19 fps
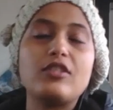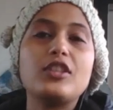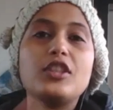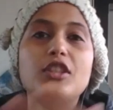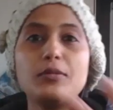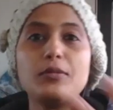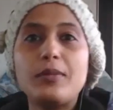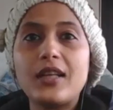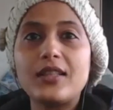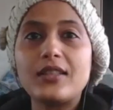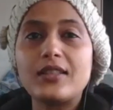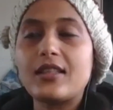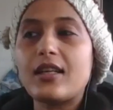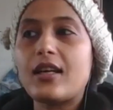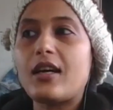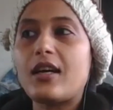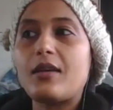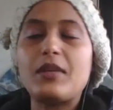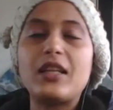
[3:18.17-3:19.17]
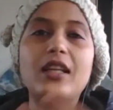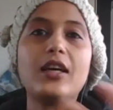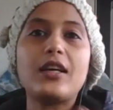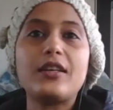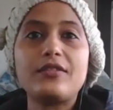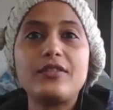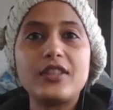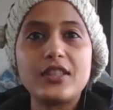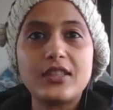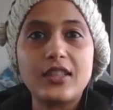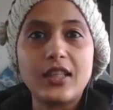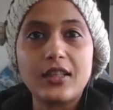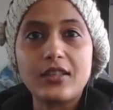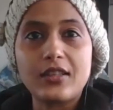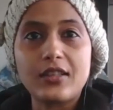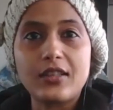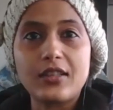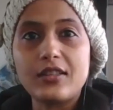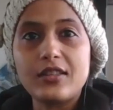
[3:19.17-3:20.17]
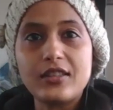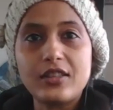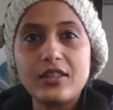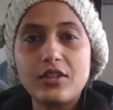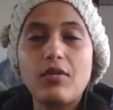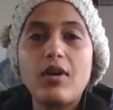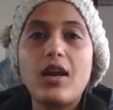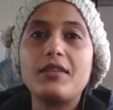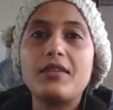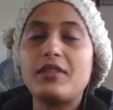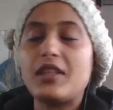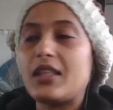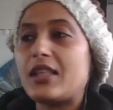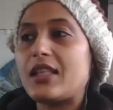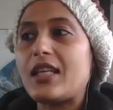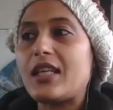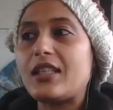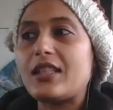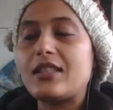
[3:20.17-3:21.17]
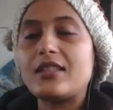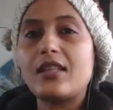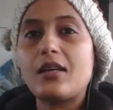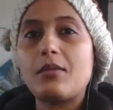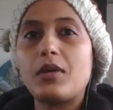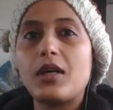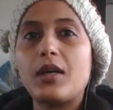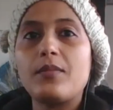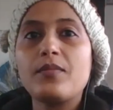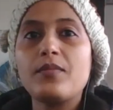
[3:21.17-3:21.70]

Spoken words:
new buds come, and life is like thriving again in summer.